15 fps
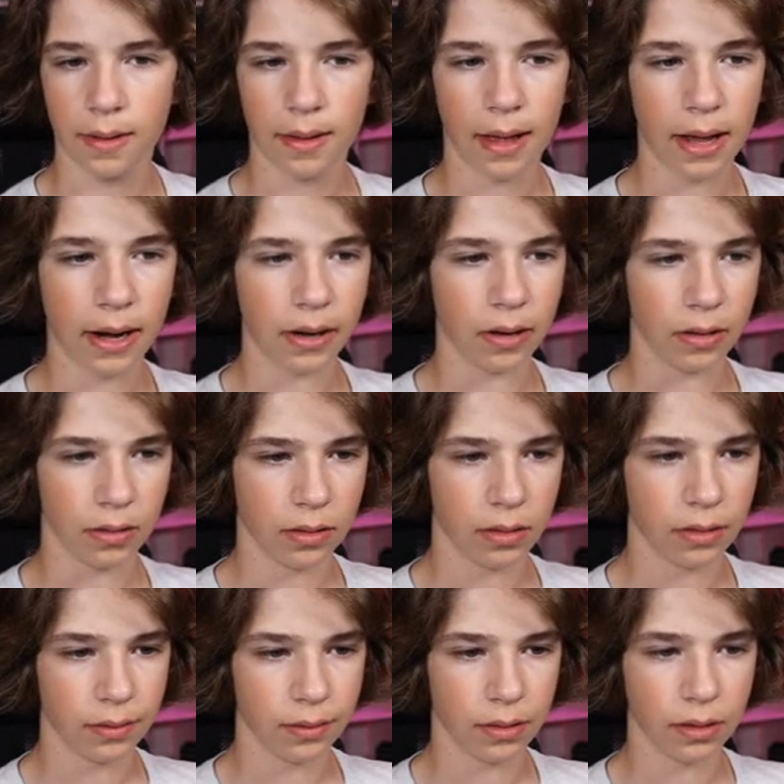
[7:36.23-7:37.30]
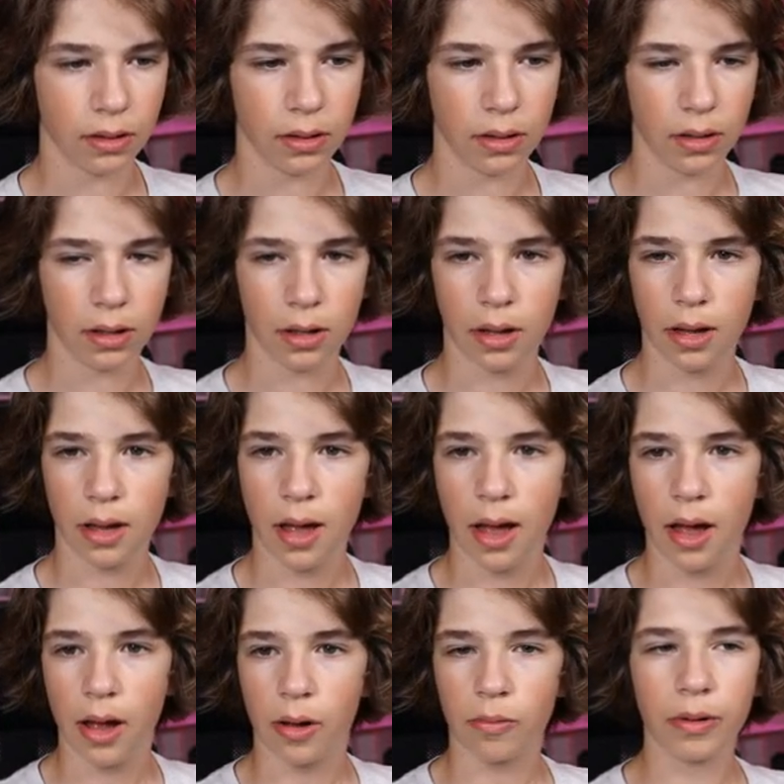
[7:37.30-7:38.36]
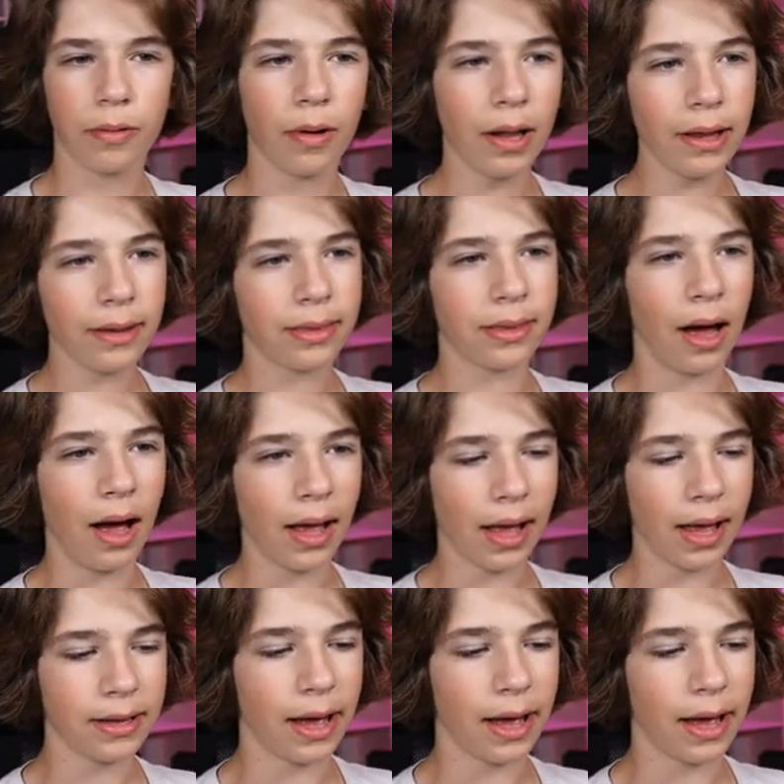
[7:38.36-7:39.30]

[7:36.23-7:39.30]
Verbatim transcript: I don't know we really thought I